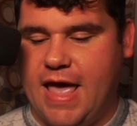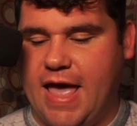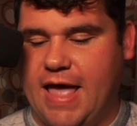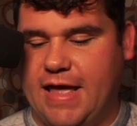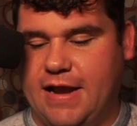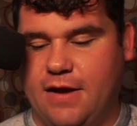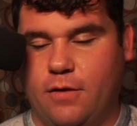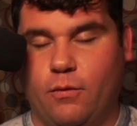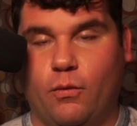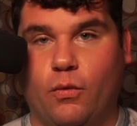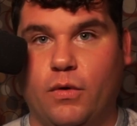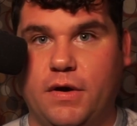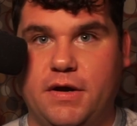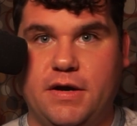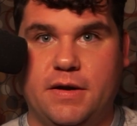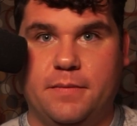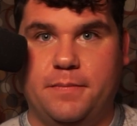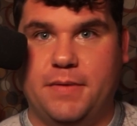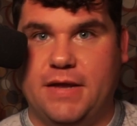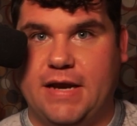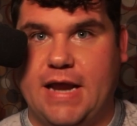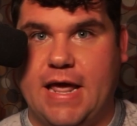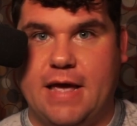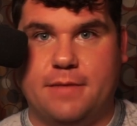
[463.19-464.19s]
and it wouldn't
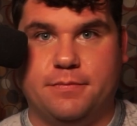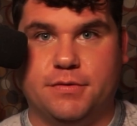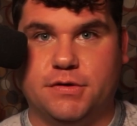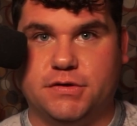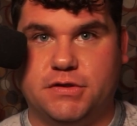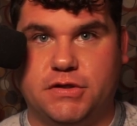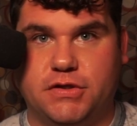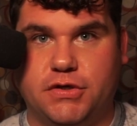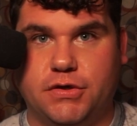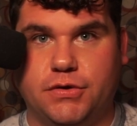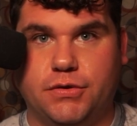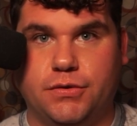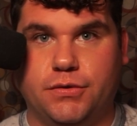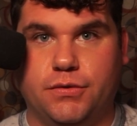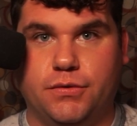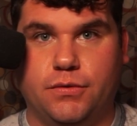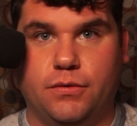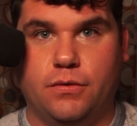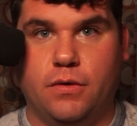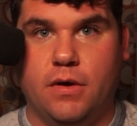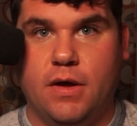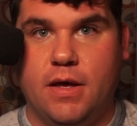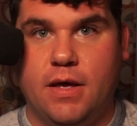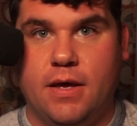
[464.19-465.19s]
have been able
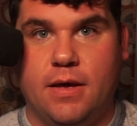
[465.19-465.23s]
to